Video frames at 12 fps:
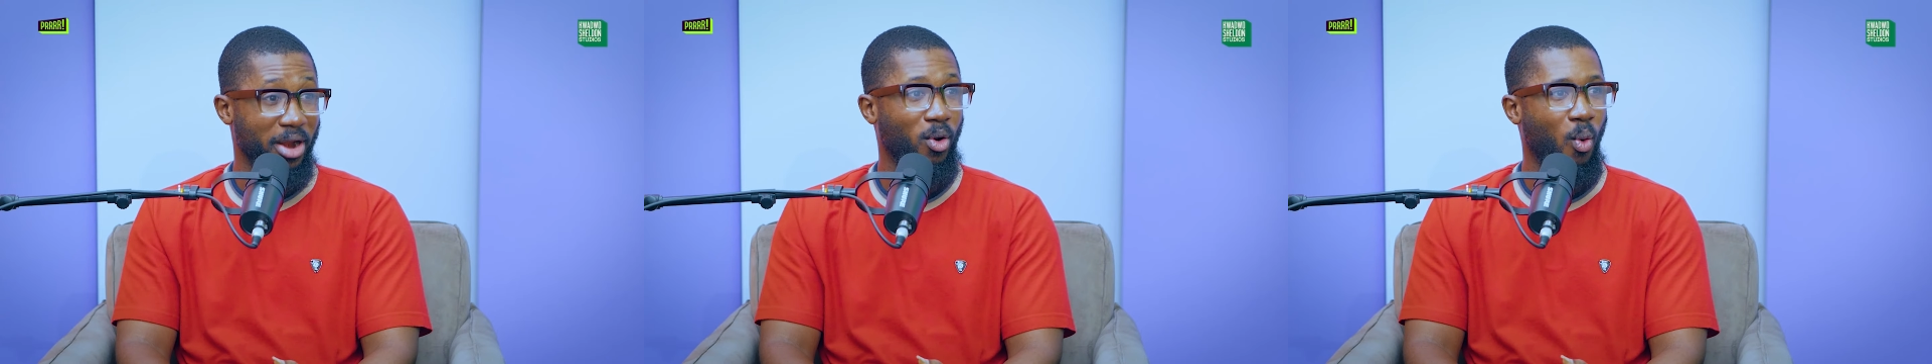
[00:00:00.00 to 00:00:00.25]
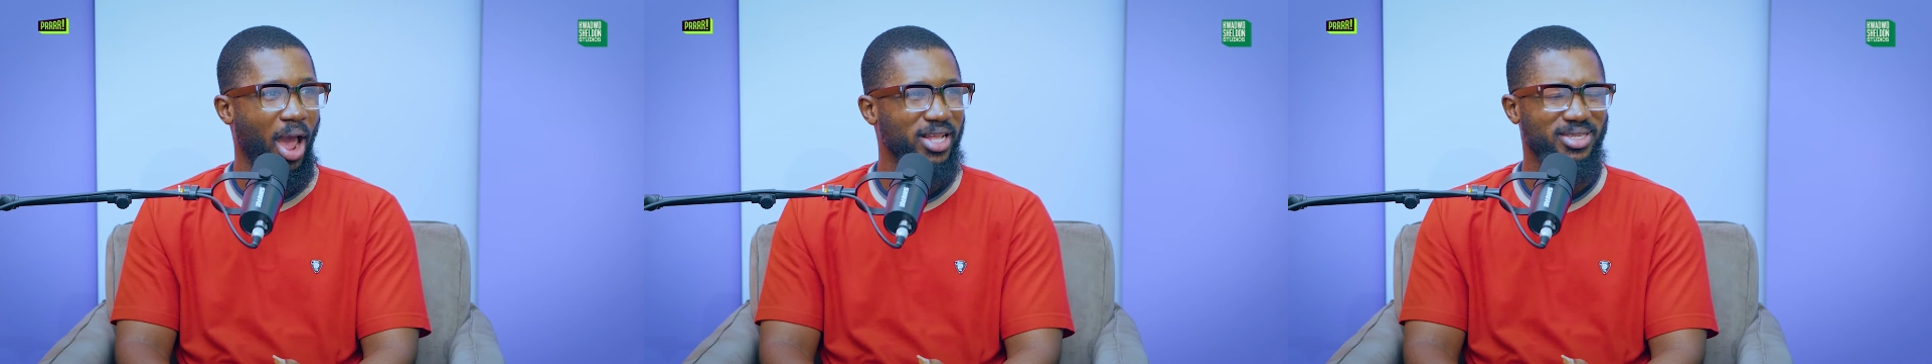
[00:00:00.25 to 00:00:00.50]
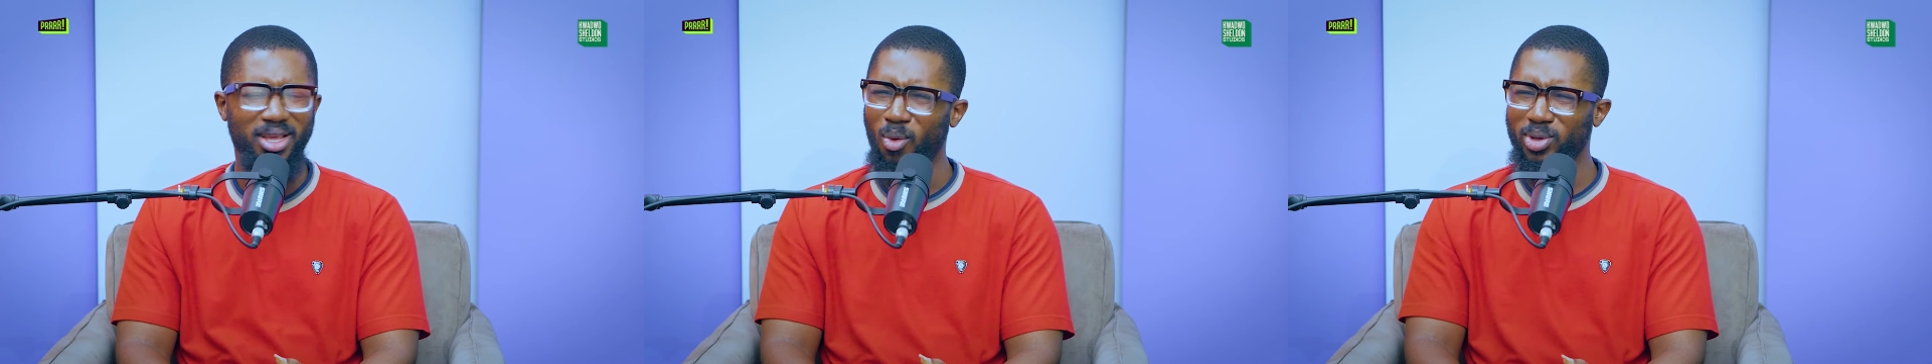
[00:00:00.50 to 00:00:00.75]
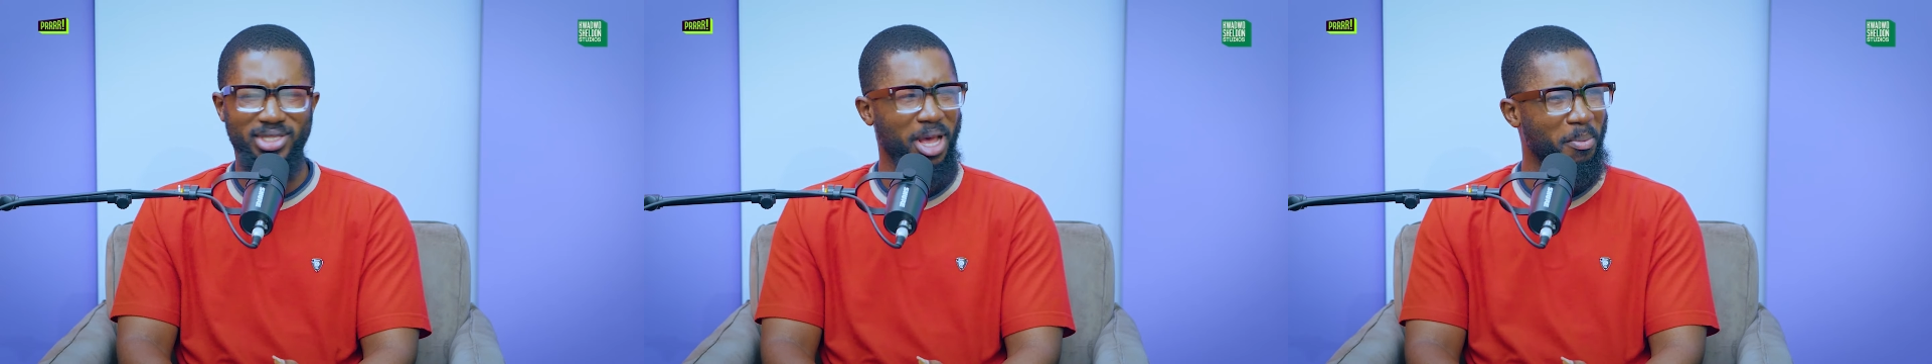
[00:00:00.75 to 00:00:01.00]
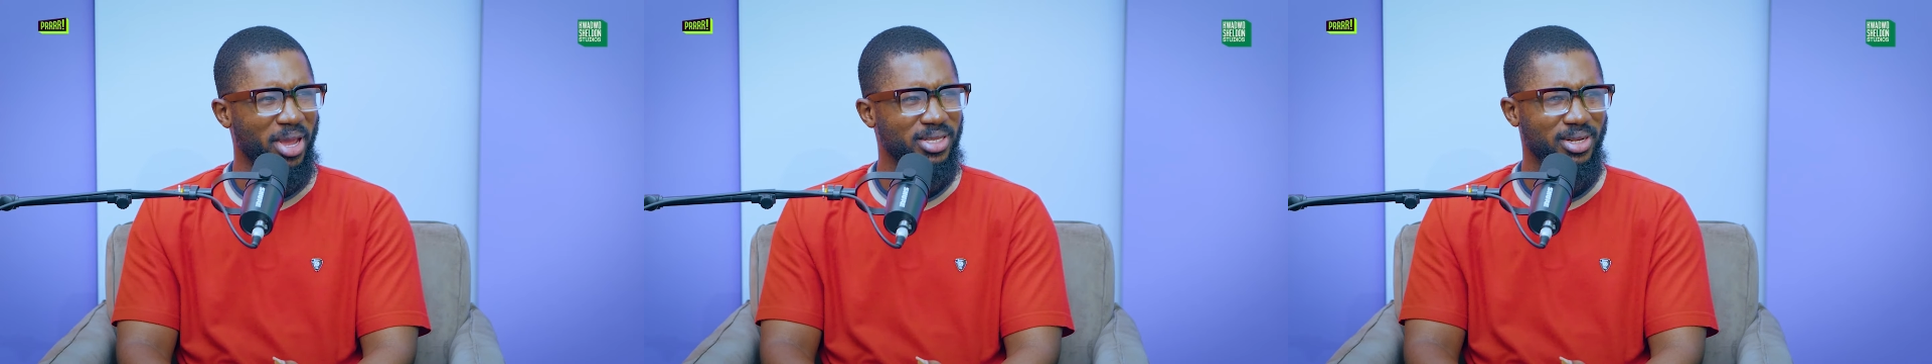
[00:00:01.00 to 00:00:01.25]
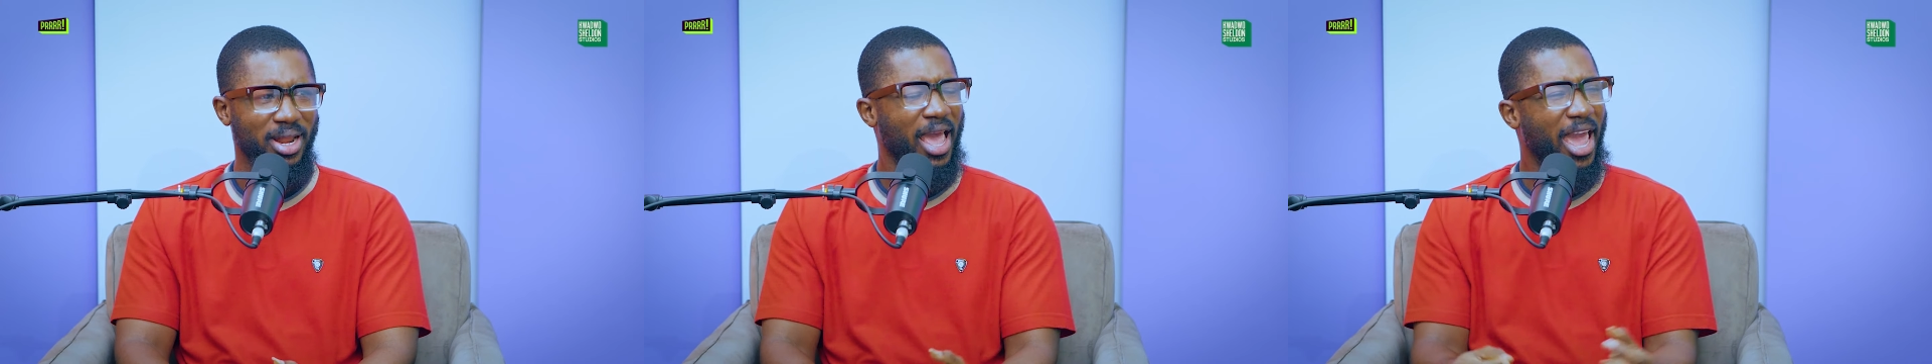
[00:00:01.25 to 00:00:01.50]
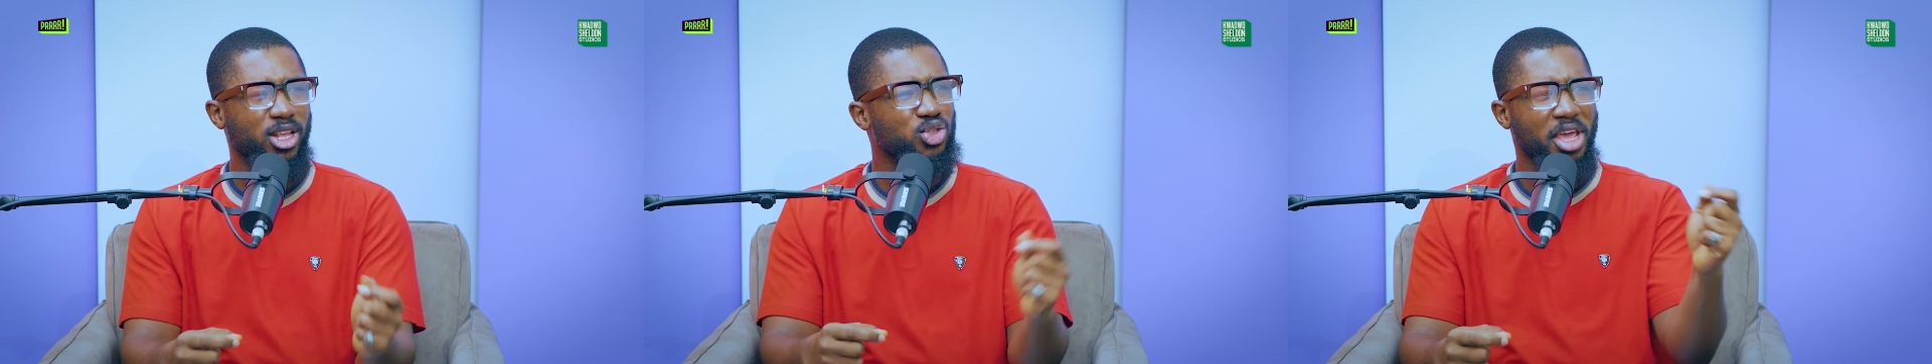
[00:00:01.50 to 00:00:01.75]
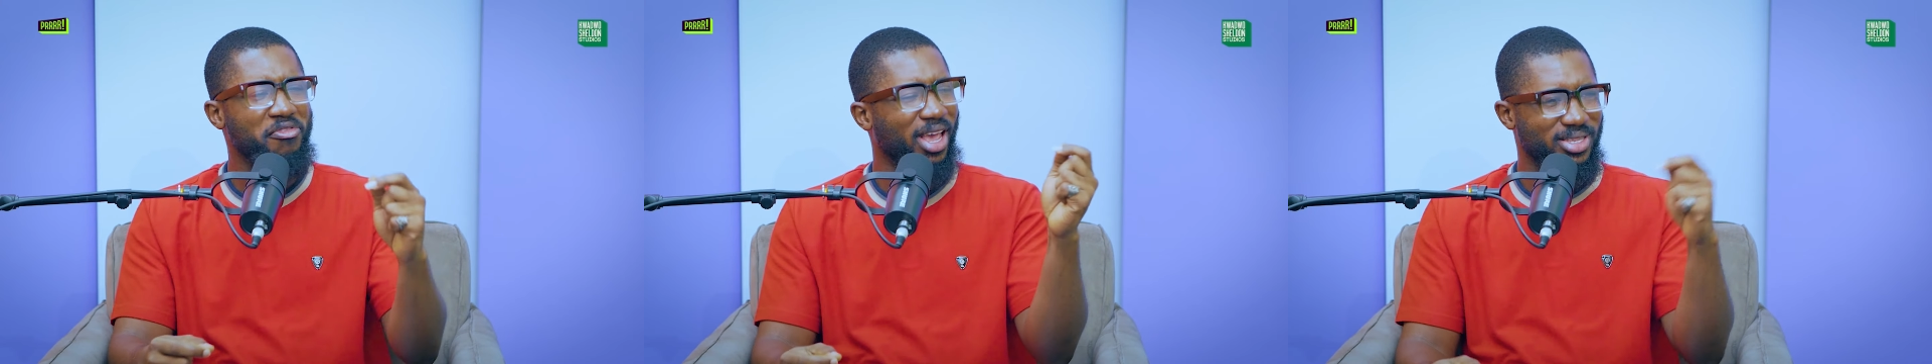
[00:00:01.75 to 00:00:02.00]
Derrick White, which is amazing. And he's
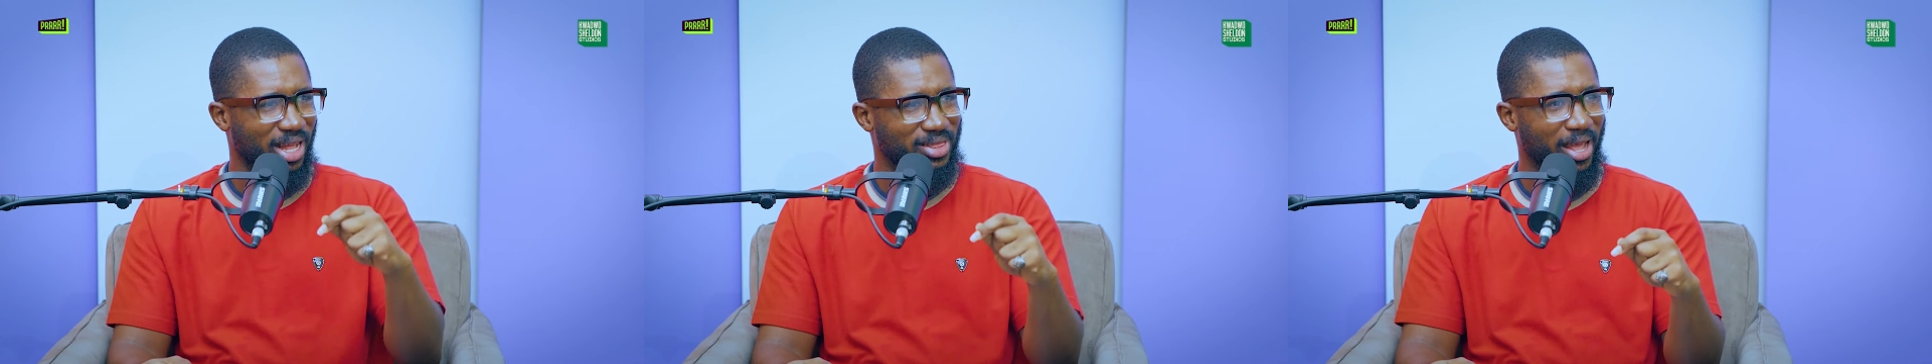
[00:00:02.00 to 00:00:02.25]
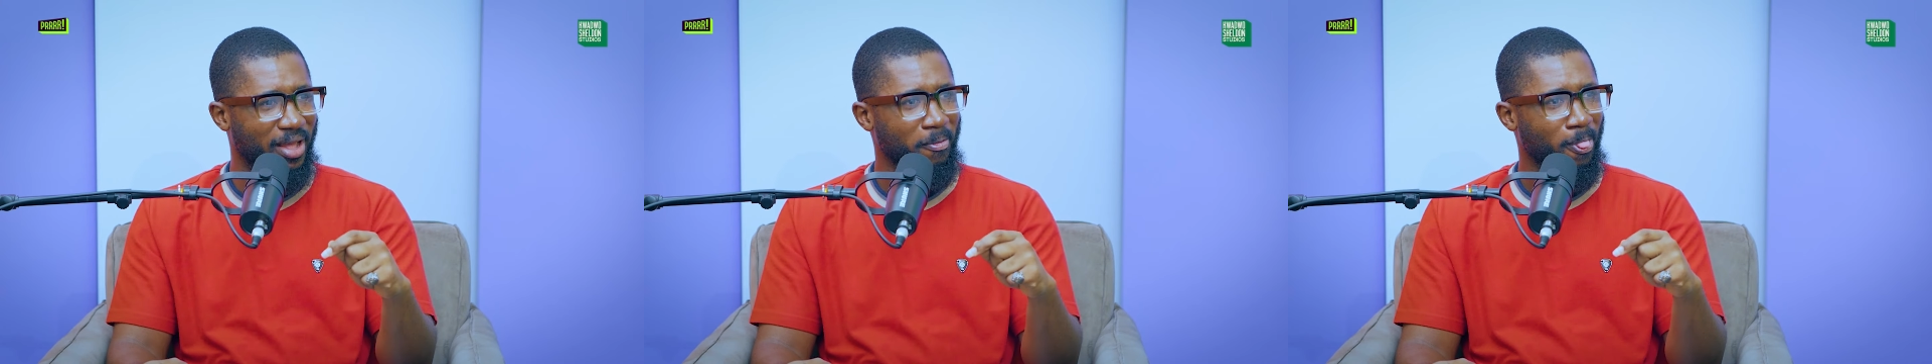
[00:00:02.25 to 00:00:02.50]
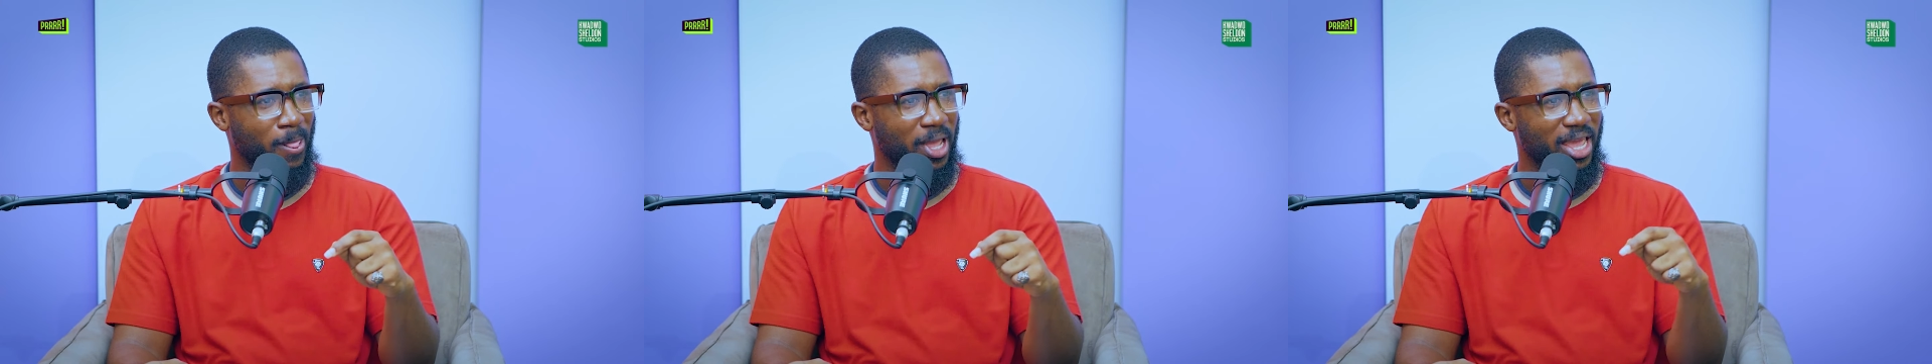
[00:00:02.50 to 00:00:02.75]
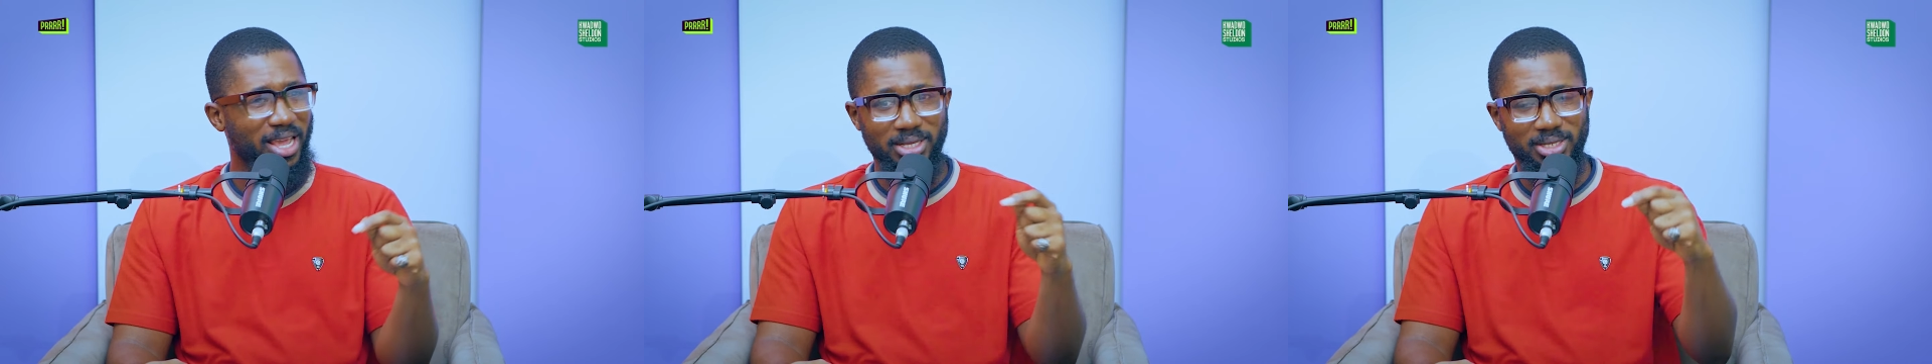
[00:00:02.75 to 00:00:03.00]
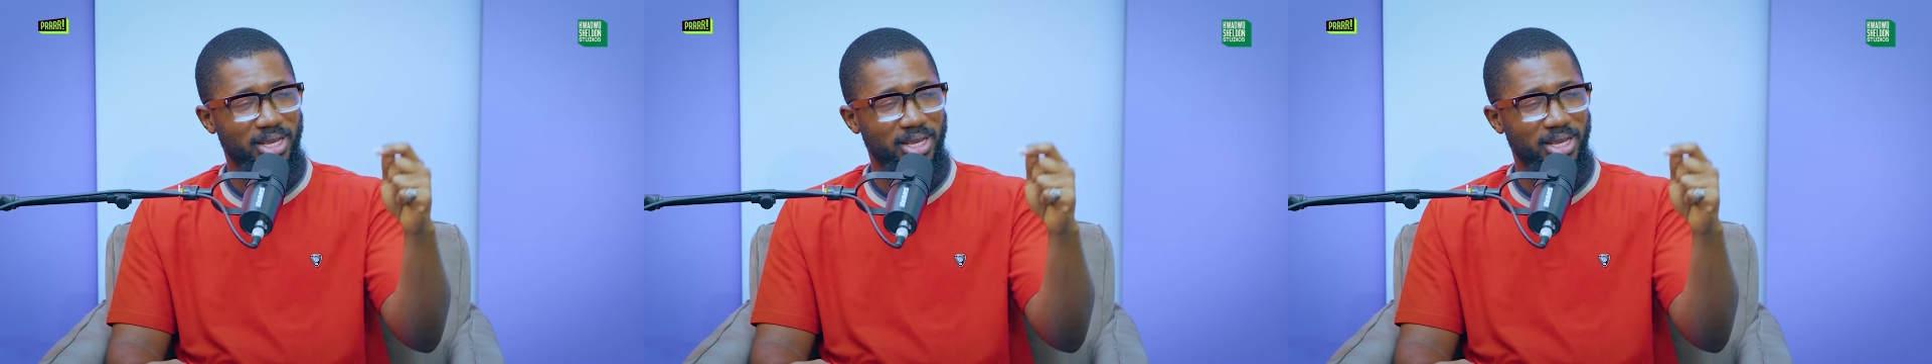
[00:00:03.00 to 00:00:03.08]
not even a starter. He's